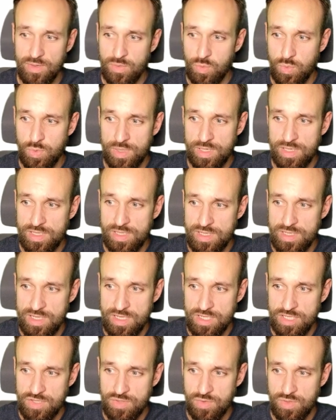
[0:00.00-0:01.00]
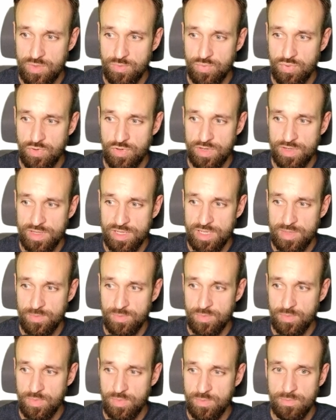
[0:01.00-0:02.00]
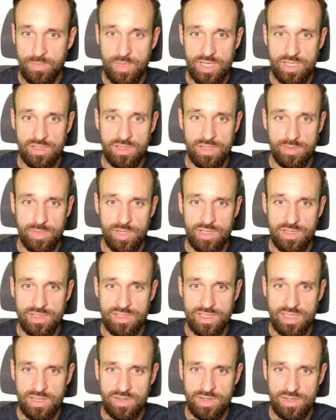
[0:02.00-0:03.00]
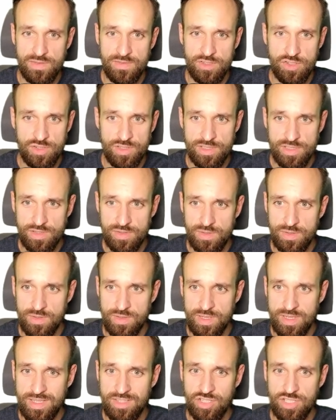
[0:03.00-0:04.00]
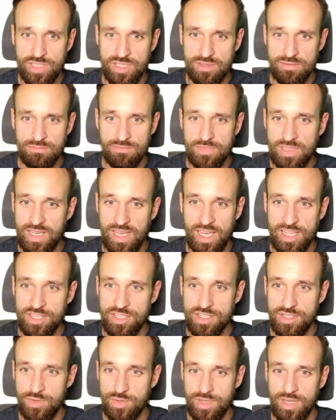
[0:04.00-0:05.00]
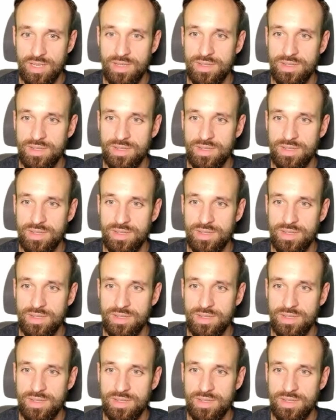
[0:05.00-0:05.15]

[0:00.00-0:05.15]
we need to import them manually because, I don't know, Visual Studio just can't do it.